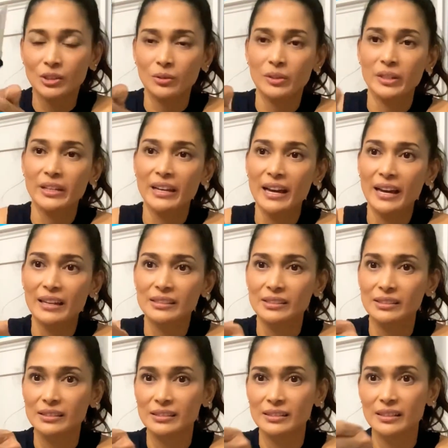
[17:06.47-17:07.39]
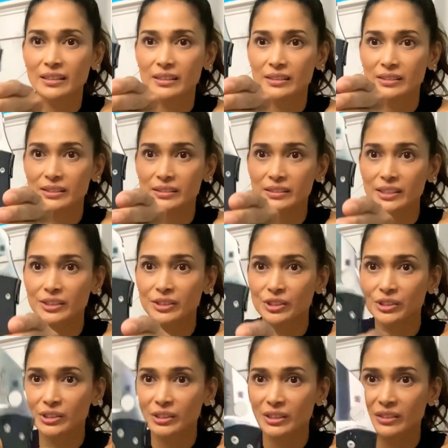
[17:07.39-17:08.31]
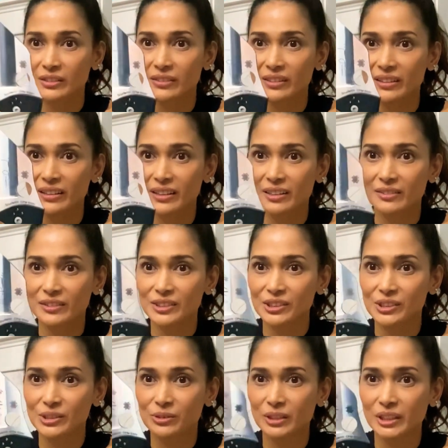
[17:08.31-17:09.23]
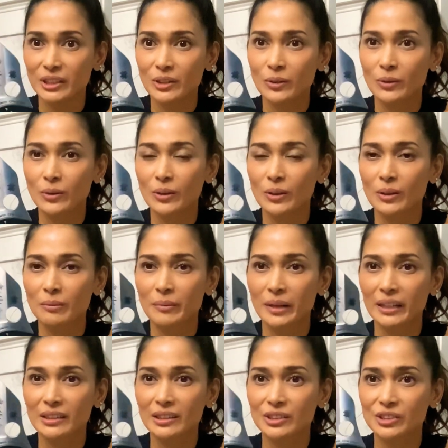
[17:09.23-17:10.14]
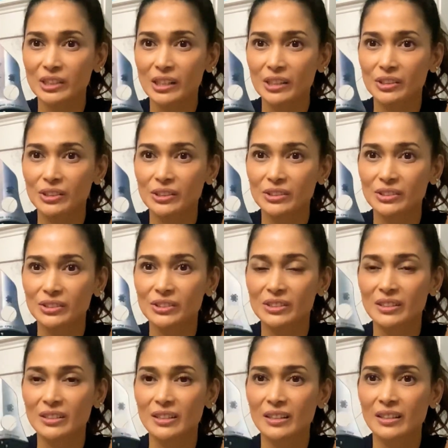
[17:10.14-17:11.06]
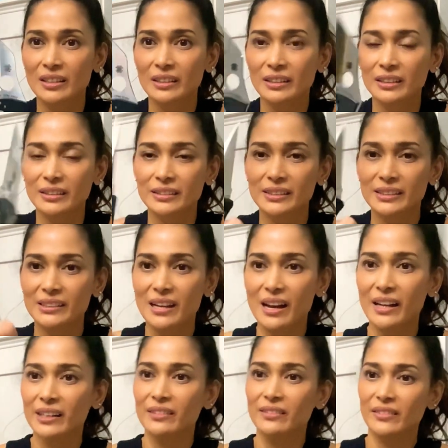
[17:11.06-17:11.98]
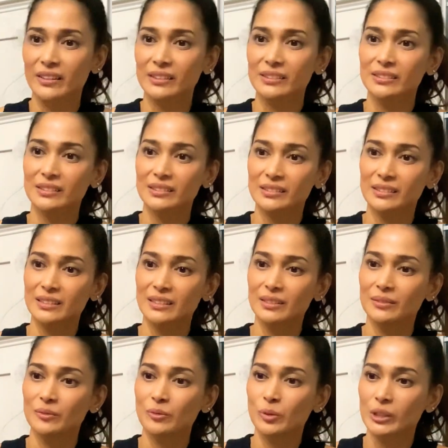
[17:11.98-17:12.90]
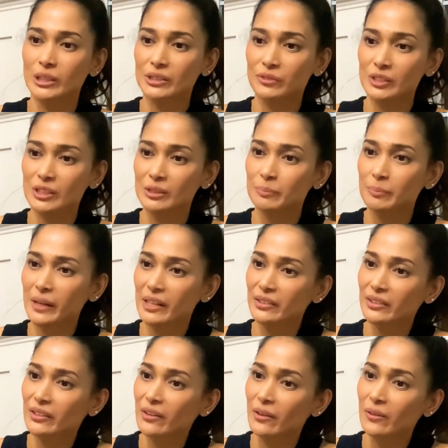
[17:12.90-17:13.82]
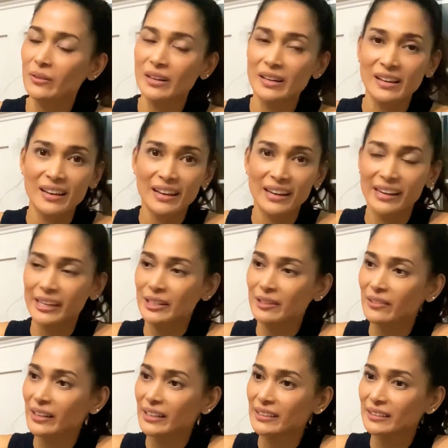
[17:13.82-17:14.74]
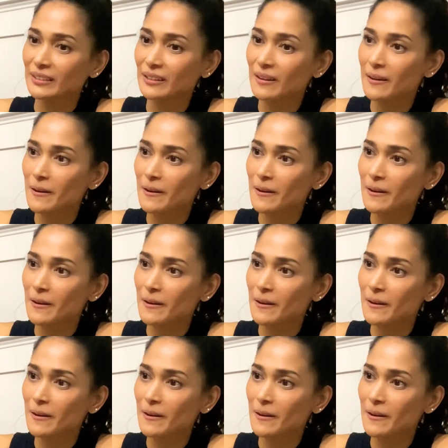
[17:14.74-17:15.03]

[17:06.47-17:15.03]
he has his signature over there, which is really cool. Michael Janich. He designed this. He works for Spyderco. Anyway,